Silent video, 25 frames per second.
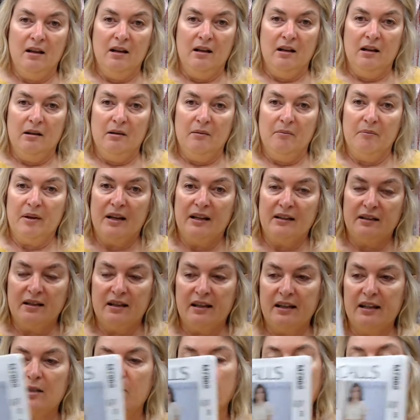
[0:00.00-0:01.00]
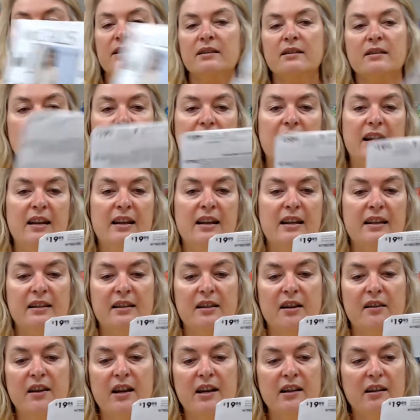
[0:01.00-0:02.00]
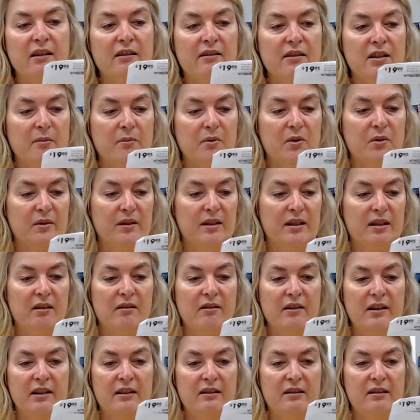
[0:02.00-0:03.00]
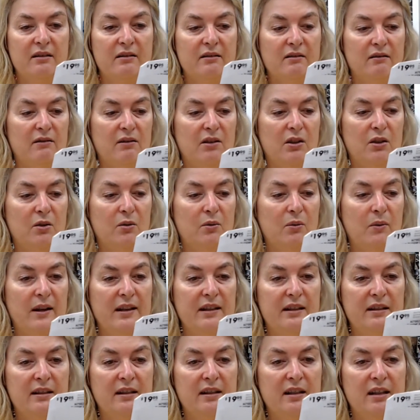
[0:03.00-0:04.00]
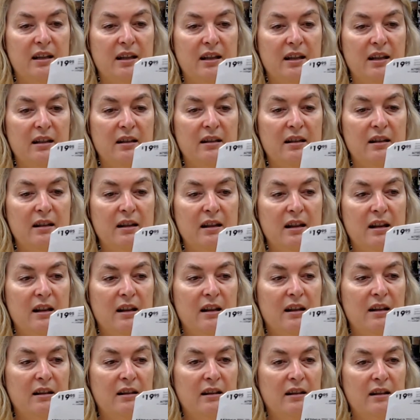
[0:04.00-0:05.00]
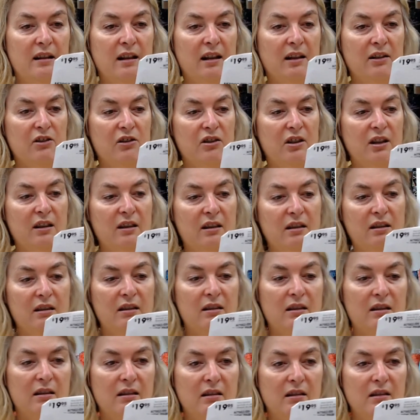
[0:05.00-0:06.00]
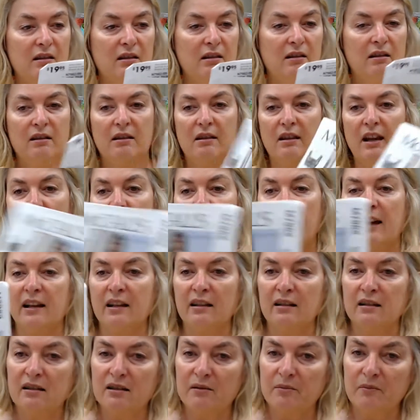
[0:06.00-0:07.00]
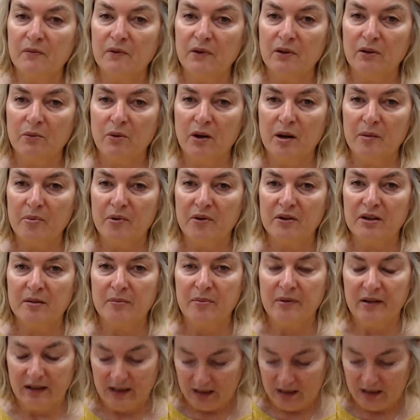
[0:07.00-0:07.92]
picked these ones. So that goes up to a size 20. Actually, that quite possibly